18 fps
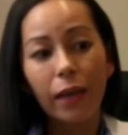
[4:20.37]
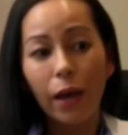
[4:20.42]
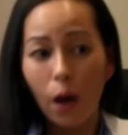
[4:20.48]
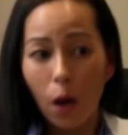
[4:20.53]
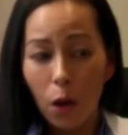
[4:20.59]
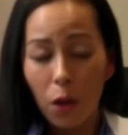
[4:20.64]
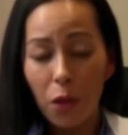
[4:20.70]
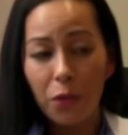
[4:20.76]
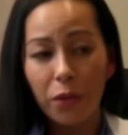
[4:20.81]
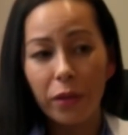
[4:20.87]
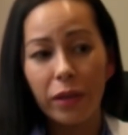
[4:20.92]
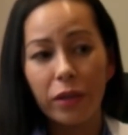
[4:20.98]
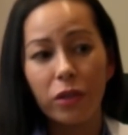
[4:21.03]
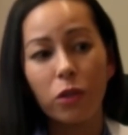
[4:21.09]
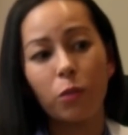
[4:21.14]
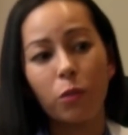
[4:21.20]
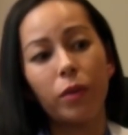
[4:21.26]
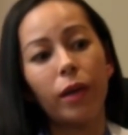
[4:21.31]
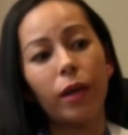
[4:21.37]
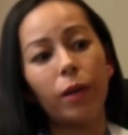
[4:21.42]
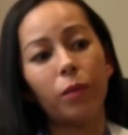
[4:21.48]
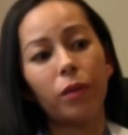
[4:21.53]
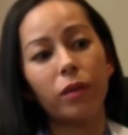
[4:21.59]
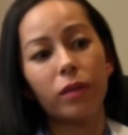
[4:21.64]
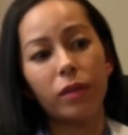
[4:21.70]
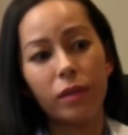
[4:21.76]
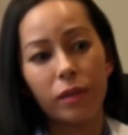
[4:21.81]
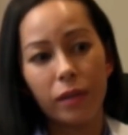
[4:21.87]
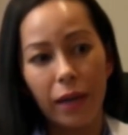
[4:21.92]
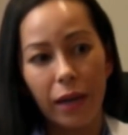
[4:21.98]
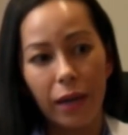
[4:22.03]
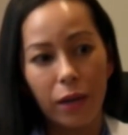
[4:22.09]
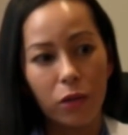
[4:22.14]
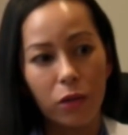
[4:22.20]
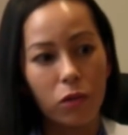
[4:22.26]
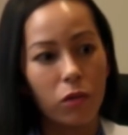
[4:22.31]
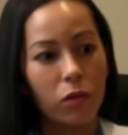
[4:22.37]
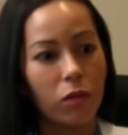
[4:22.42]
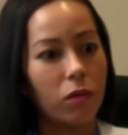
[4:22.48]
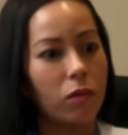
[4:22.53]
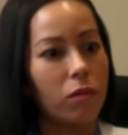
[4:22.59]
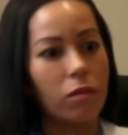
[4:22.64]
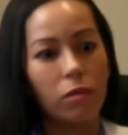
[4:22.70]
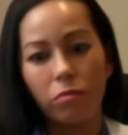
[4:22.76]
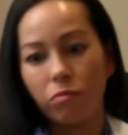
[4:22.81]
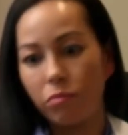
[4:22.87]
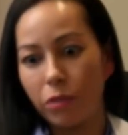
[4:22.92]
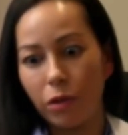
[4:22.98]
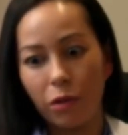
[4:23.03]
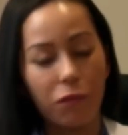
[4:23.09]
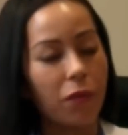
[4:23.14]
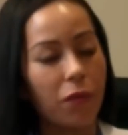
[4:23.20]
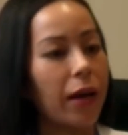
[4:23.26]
It's healthy to be able to say to your